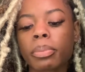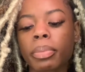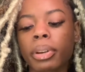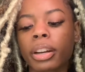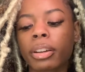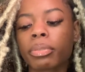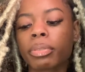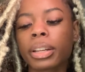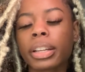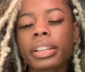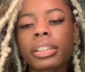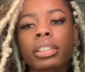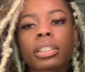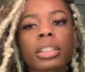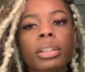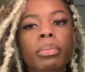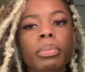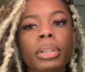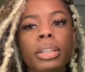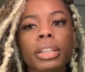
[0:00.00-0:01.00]
but I feel like it's
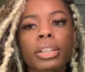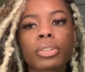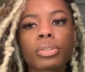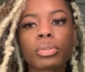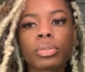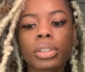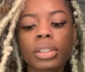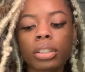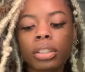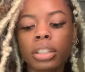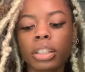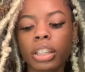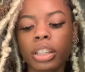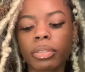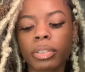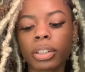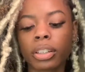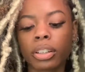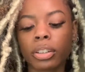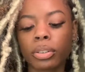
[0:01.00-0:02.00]
something that you need to leave
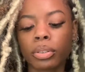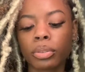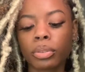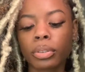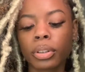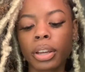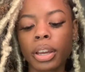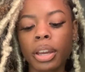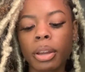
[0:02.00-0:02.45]
alone